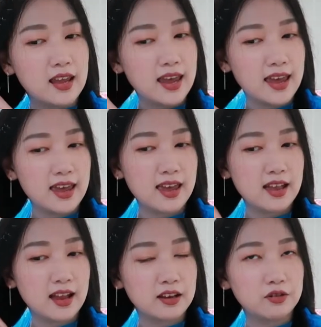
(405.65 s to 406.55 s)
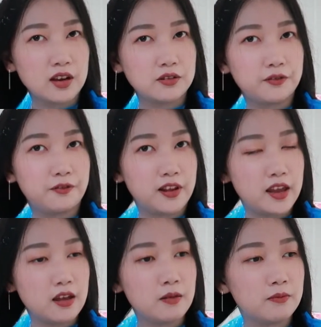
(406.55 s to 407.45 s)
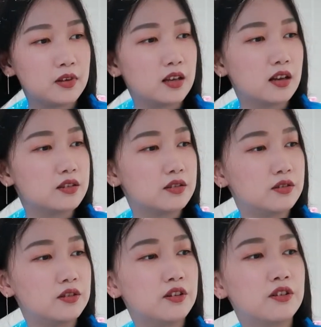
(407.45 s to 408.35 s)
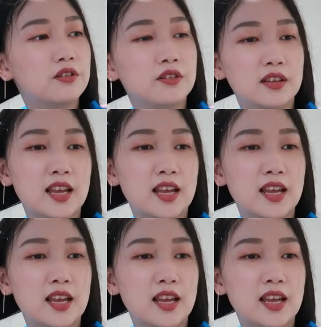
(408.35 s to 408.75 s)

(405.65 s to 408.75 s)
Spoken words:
Then I tried to film because, you know,